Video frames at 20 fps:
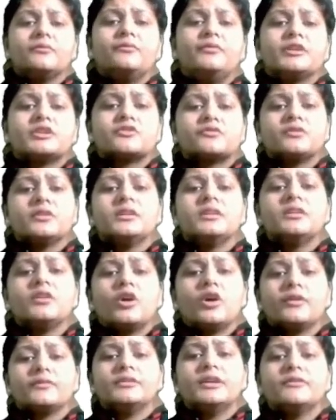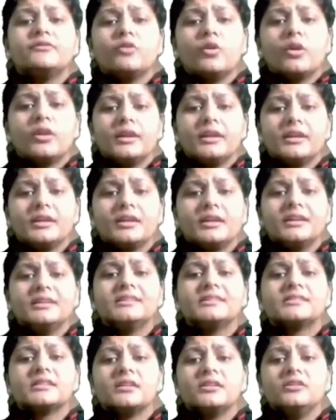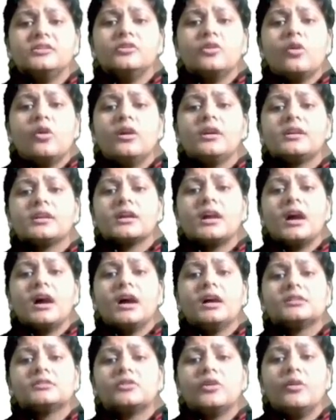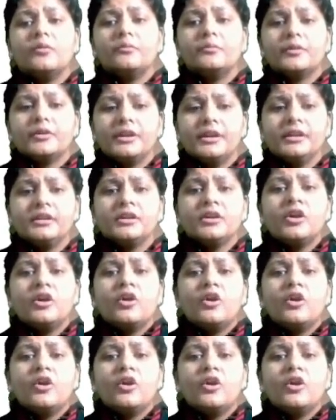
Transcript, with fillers: which one of the following is not a component